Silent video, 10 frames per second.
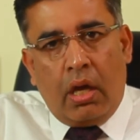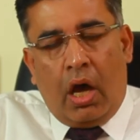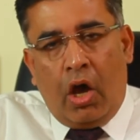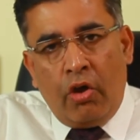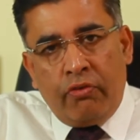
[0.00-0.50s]

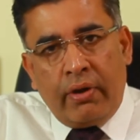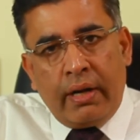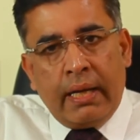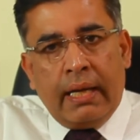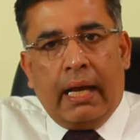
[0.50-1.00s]

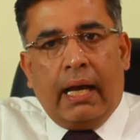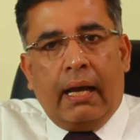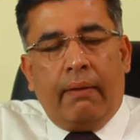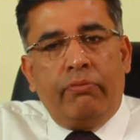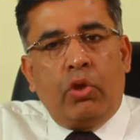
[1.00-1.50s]
However,
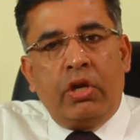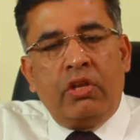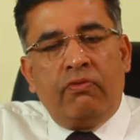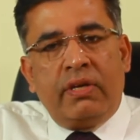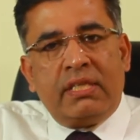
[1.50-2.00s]
uh,
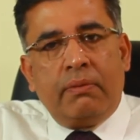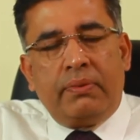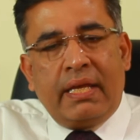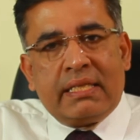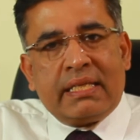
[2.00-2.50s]

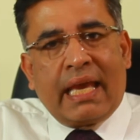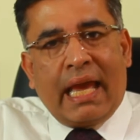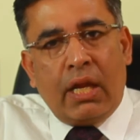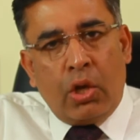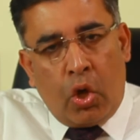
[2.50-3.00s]
non-invasive test
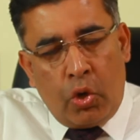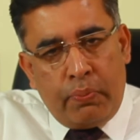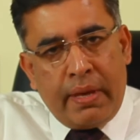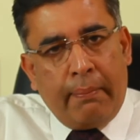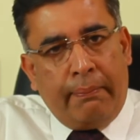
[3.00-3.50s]

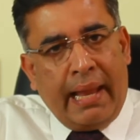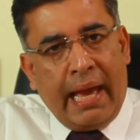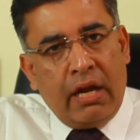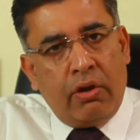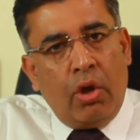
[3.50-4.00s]
cannot be
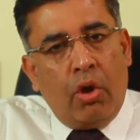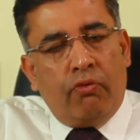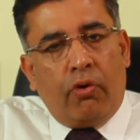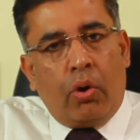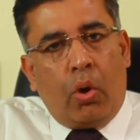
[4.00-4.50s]
applied
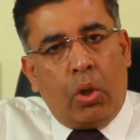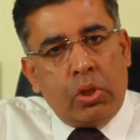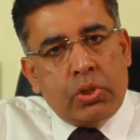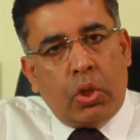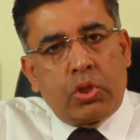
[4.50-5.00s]
for
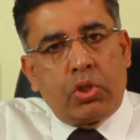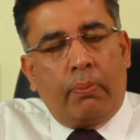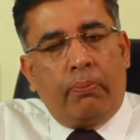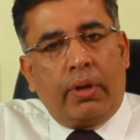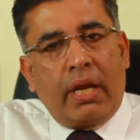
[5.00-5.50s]
all sorts
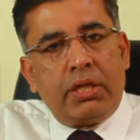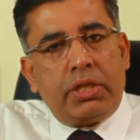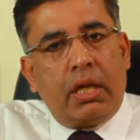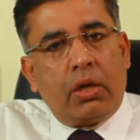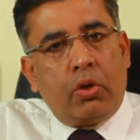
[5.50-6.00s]
of
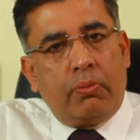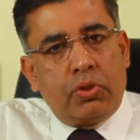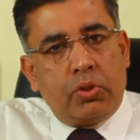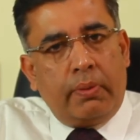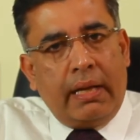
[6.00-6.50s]
potential
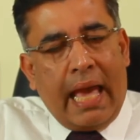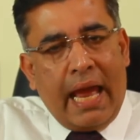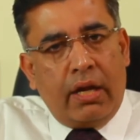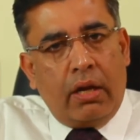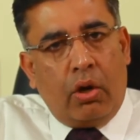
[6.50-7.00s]
chromosomal
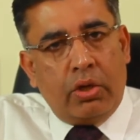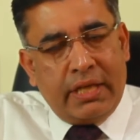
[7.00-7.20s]
and or